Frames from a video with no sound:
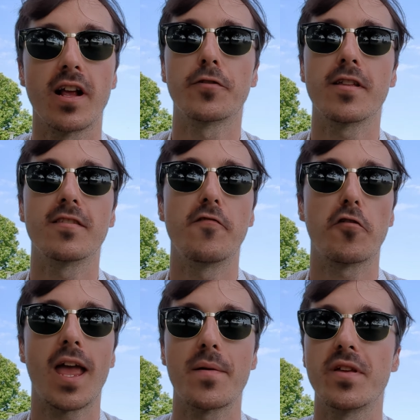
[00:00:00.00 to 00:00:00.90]
Learning the
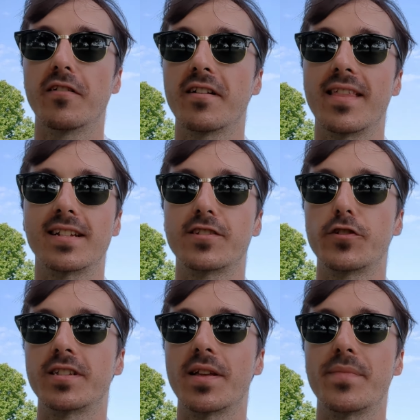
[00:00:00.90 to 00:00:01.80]
vocabulary, that's
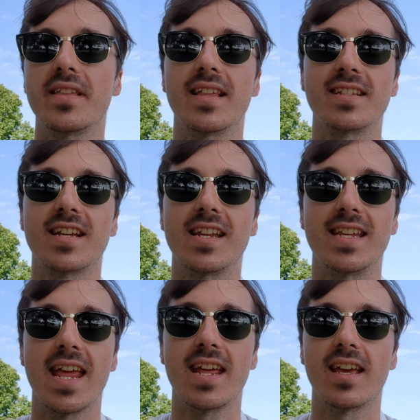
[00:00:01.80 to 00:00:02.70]
just something that's going to
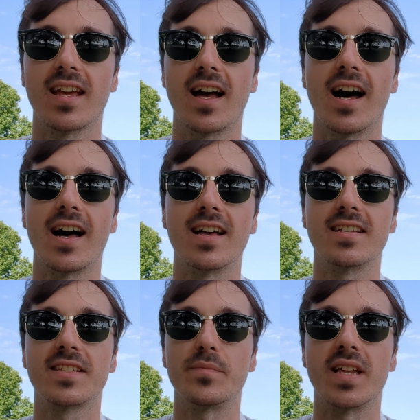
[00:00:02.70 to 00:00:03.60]
take
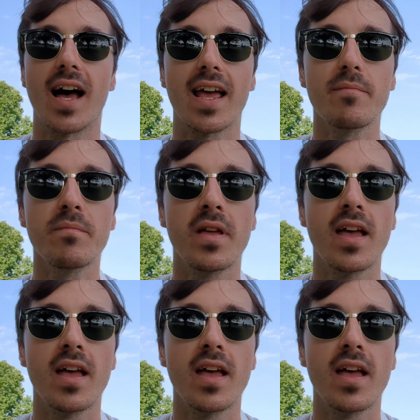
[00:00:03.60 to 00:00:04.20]
some time.